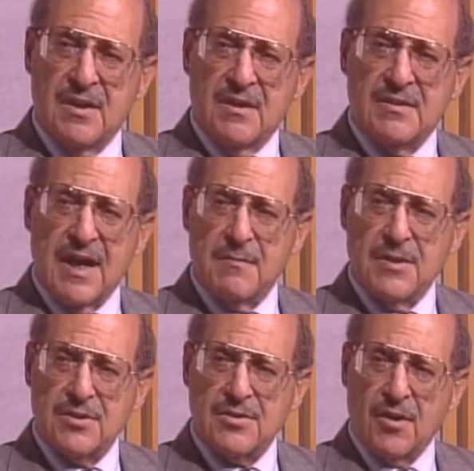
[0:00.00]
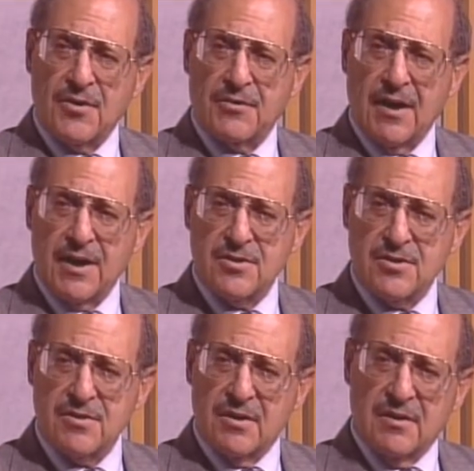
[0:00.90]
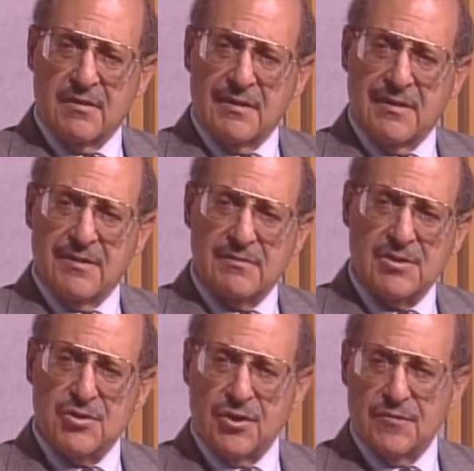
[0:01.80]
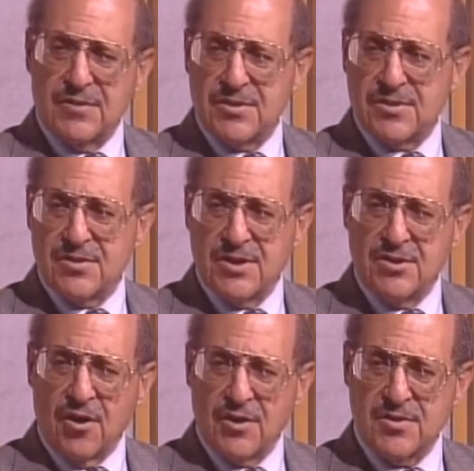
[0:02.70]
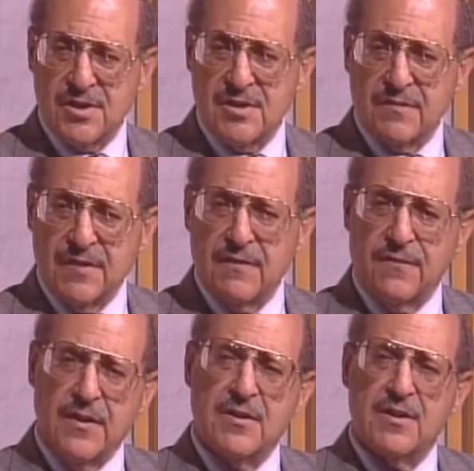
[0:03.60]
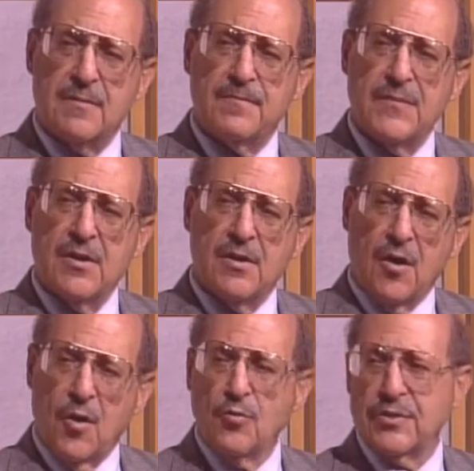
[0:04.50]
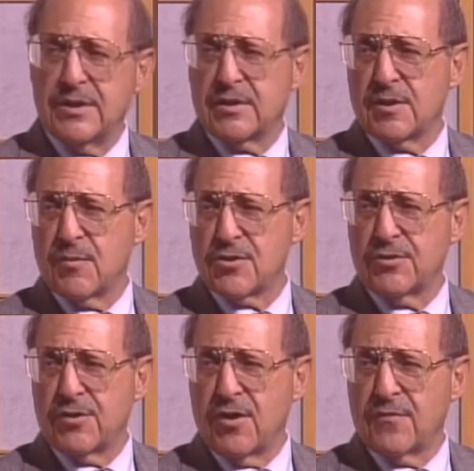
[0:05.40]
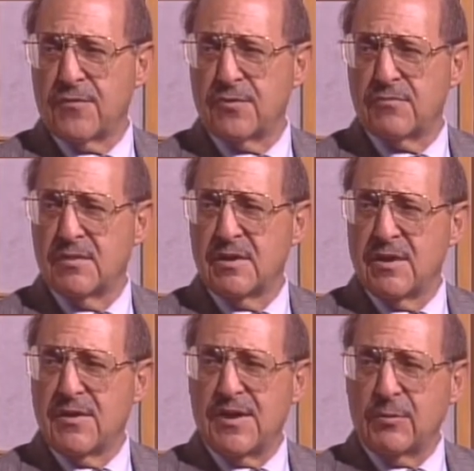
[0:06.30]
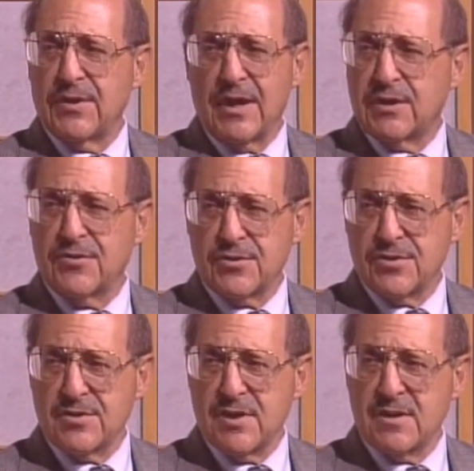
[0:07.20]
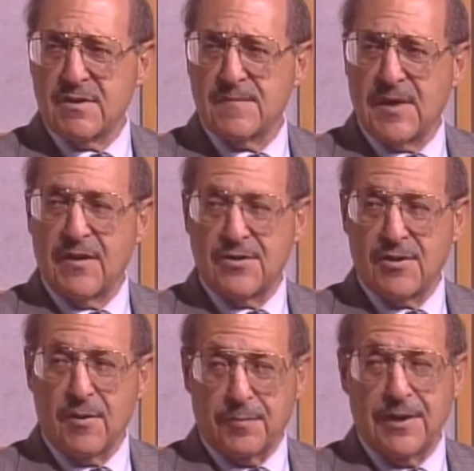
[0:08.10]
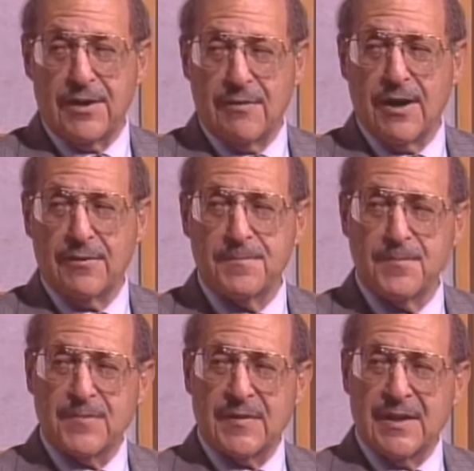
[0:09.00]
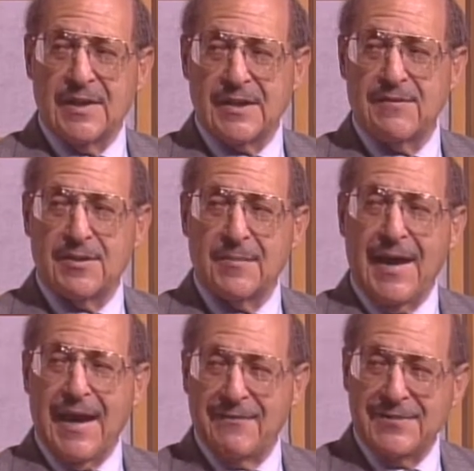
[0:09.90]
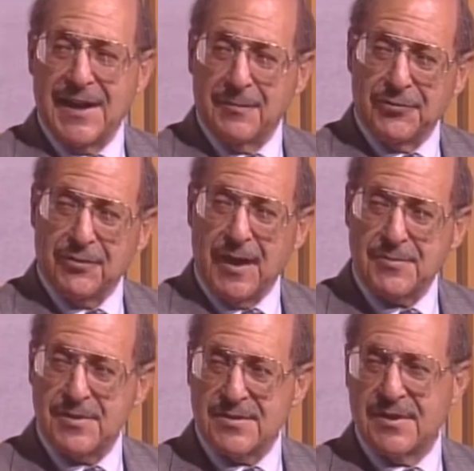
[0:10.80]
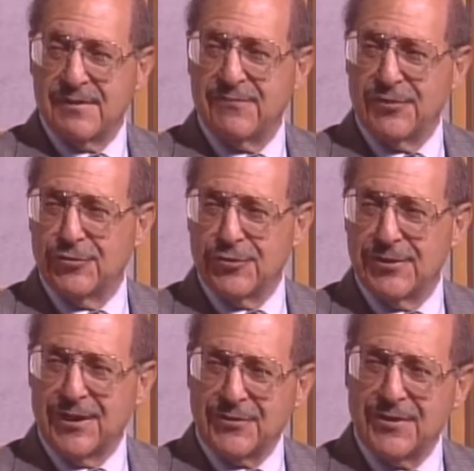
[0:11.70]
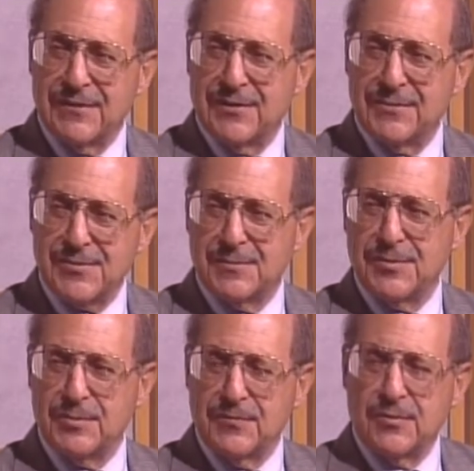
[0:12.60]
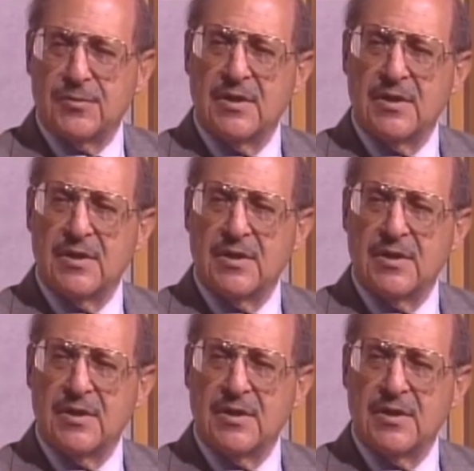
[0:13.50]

diabetes, arthritis, degenerative disc disease, heart disease, if they feed them only a commercial dog food, they will not get those diseases. Now, they start playing around and giving them half table scraps because they feel good like they're giving them some human food,